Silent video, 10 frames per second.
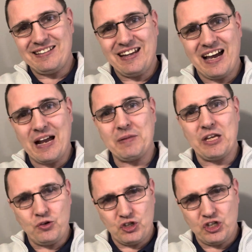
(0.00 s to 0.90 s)
time that
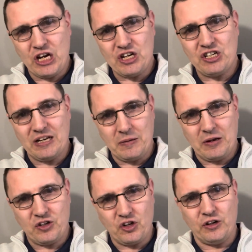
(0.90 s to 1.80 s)
you changed it and
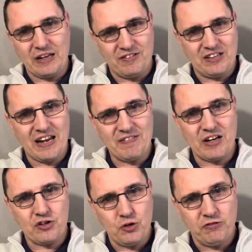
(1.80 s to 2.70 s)
save that
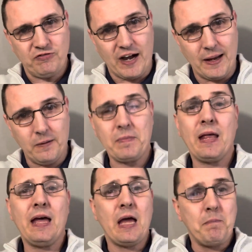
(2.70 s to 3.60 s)
as a new file.
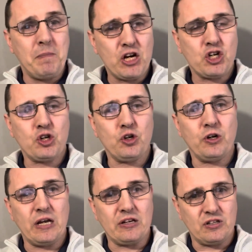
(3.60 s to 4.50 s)
Make sure
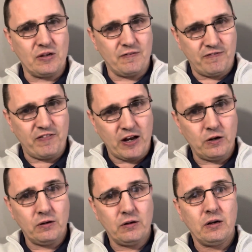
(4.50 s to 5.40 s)
it's
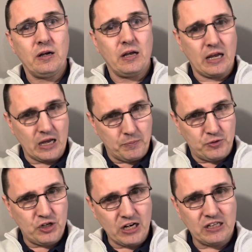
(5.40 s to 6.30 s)
fair,
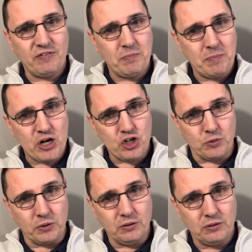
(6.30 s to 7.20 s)
objective, and
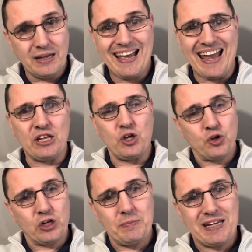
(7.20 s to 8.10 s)
measurable, and that you're
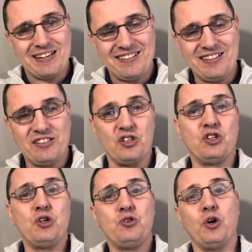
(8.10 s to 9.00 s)
going to be consistent. So
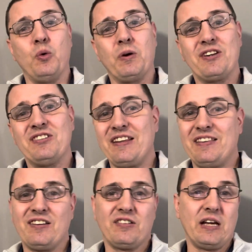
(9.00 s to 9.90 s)
you don't want to say
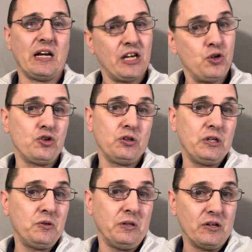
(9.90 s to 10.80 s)
things like, I usually
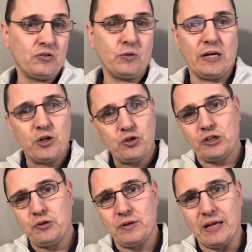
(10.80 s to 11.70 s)
do this, or I usually
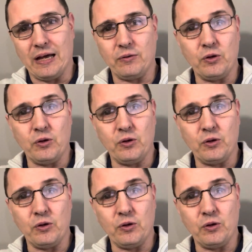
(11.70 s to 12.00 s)
do that.